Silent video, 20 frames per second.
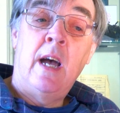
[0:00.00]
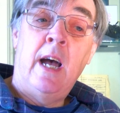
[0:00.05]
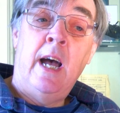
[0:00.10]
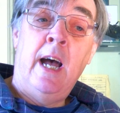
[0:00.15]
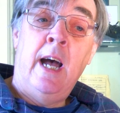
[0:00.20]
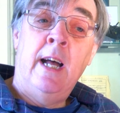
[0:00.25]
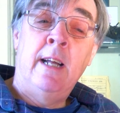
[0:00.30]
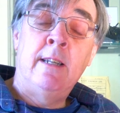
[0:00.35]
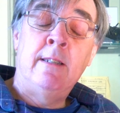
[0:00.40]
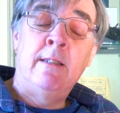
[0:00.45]

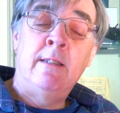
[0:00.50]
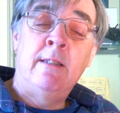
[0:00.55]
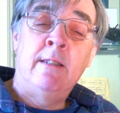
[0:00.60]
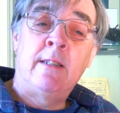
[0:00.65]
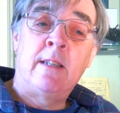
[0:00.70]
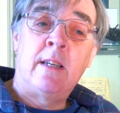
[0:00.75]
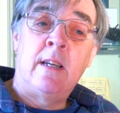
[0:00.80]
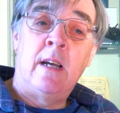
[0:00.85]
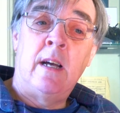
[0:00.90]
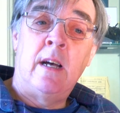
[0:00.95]

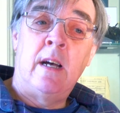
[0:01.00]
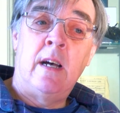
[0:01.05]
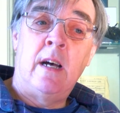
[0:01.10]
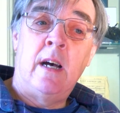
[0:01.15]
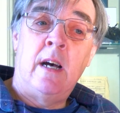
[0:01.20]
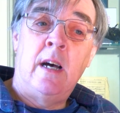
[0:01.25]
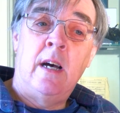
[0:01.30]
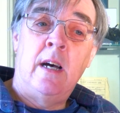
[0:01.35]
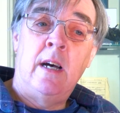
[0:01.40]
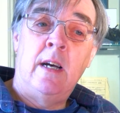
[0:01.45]
And
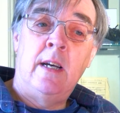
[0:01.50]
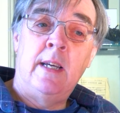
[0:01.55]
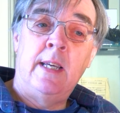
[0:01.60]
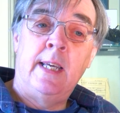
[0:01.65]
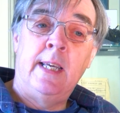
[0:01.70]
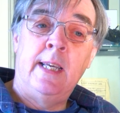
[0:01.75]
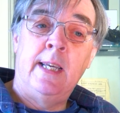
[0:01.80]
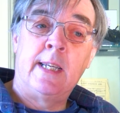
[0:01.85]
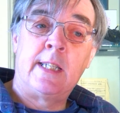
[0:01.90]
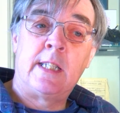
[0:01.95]
uh,
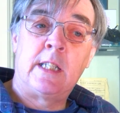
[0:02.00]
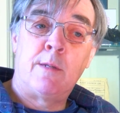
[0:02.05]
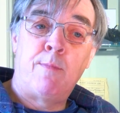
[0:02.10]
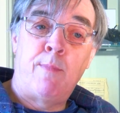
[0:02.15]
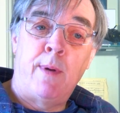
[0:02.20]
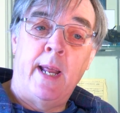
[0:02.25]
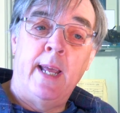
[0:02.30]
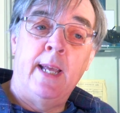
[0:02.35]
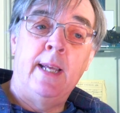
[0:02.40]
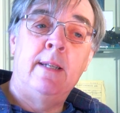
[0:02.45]
he
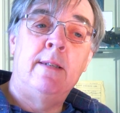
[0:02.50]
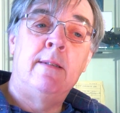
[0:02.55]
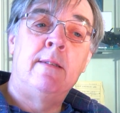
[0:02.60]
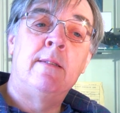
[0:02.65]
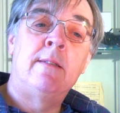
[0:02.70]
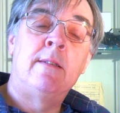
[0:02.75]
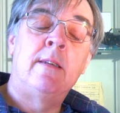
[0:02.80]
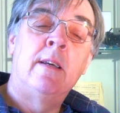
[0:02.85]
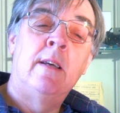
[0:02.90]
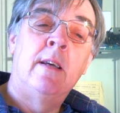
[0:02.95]

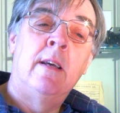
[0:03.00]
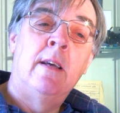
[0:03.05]
explained